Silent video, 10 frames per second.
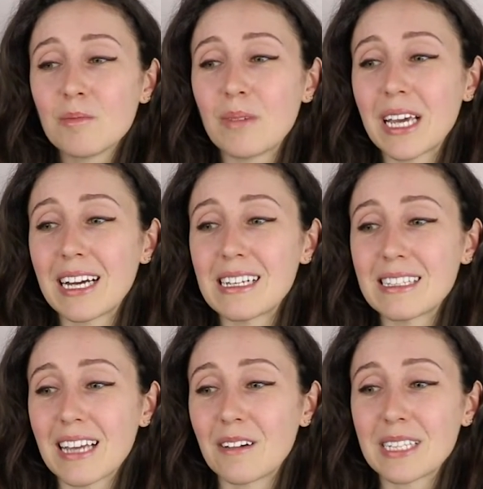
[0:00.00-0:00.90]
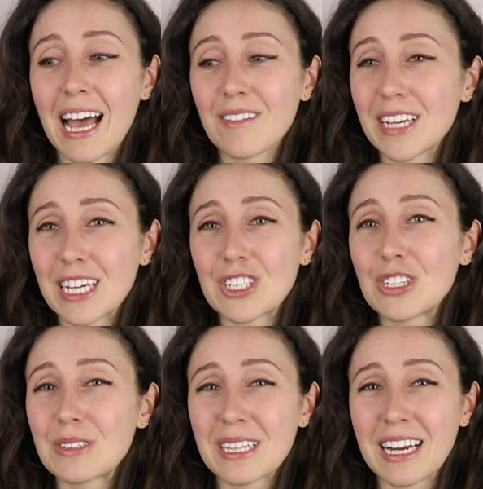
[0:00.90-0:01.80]
because I was having
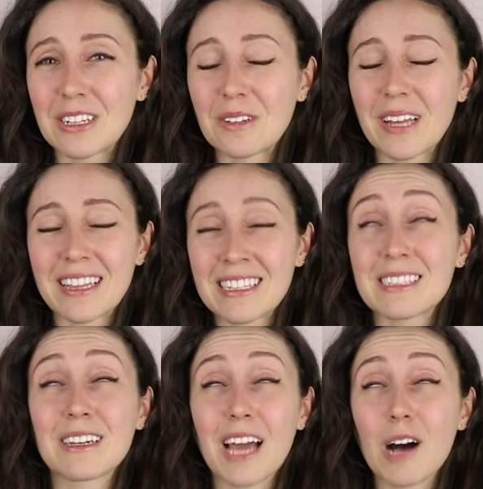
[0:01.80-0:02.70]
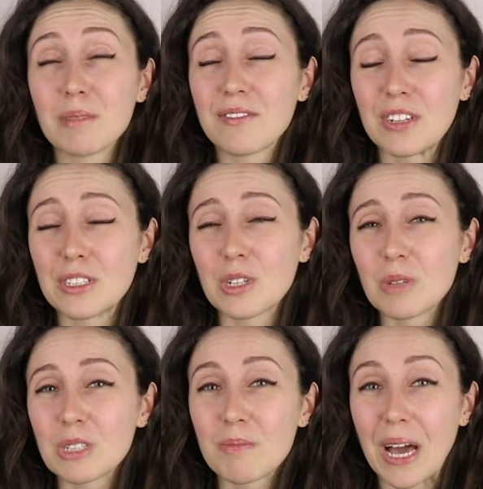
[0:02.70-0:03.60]
issues and I knew like this is gonna help me feel so
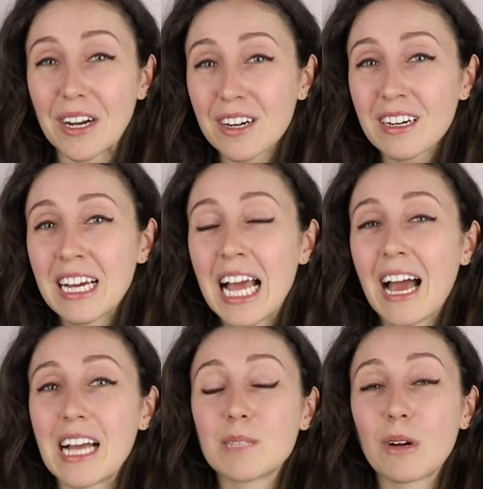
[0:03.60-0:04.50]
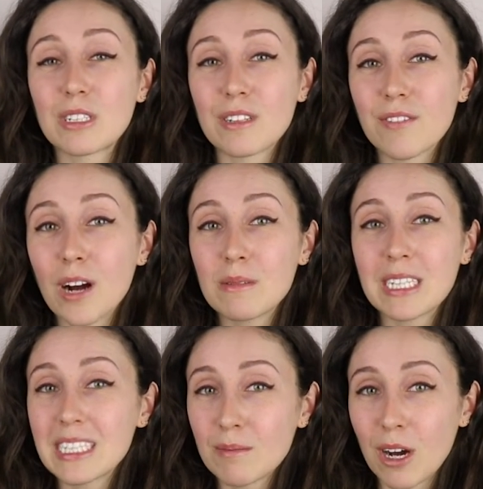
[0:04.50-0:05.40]
much better. I spoke to the
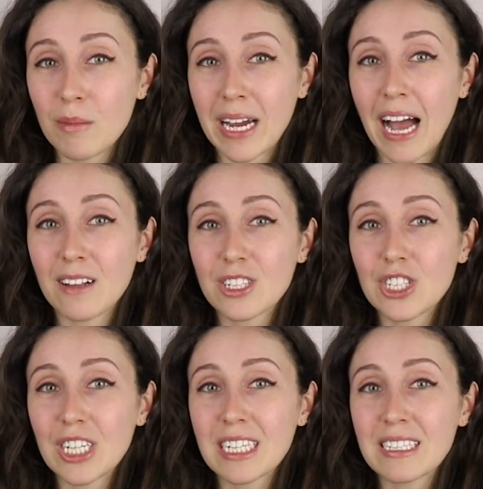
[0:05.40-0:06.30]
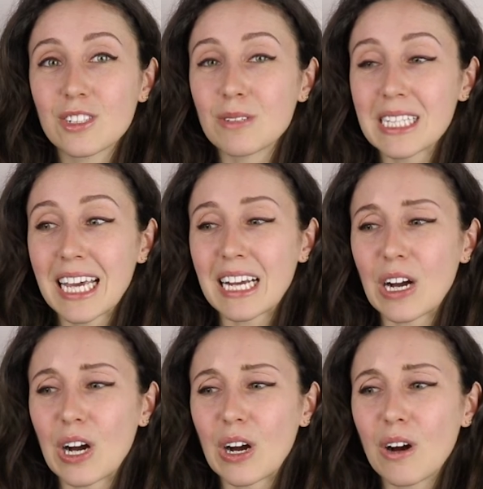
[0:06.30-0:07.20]
pharmacist about my allergies. She was like,
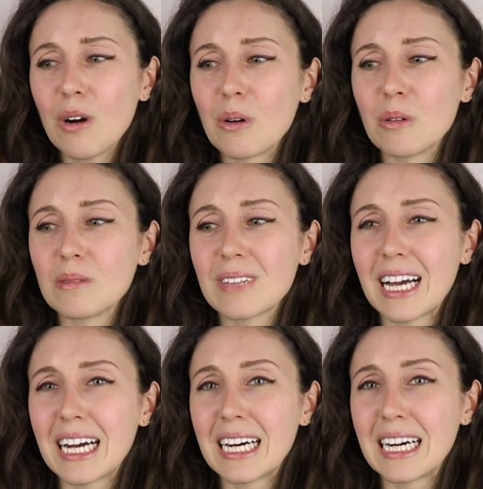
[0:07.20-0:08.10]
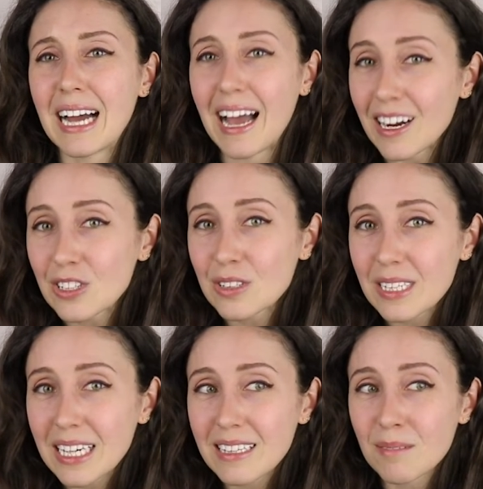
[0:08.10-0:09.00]

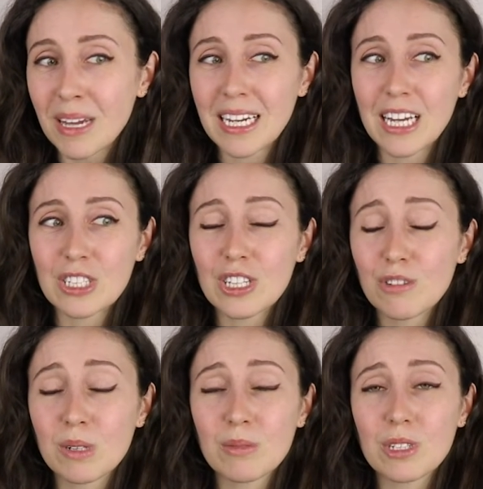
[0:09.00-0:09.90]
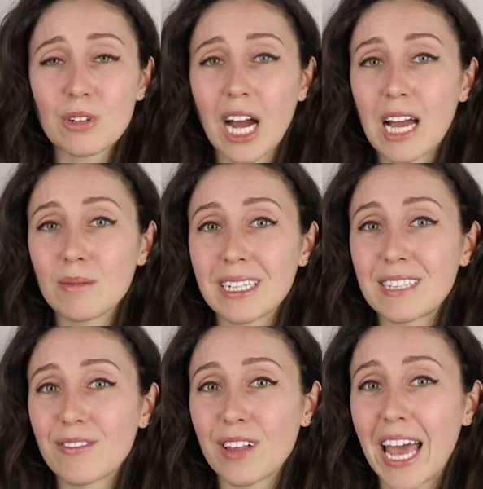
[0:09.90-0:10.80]
Actually, the medication that you've been prescribed
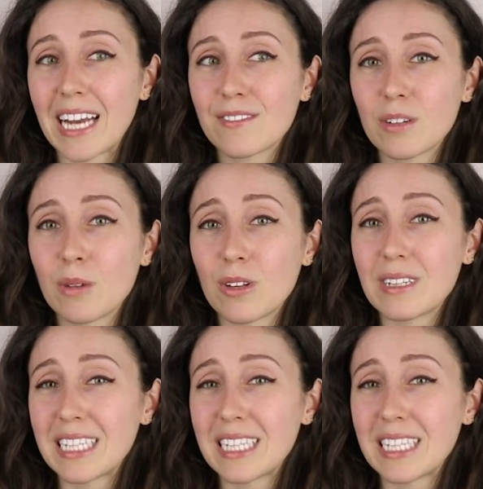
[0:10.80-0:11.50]
is flagged for both